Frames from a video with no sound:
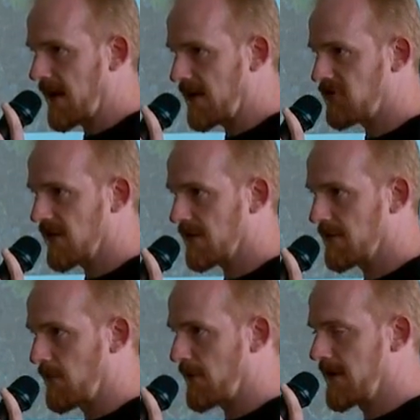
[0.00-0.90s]
hedges
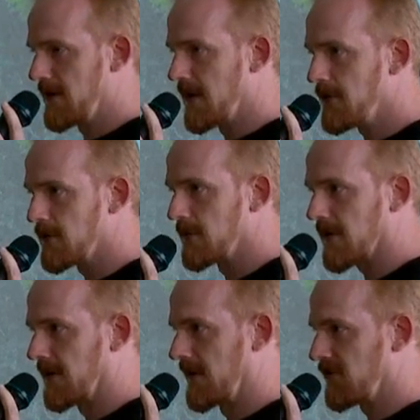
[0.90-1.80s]
were in no
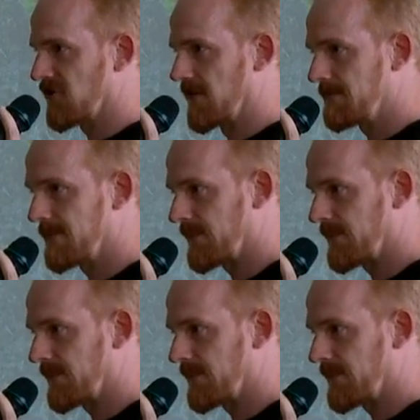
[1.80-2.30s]
good condition.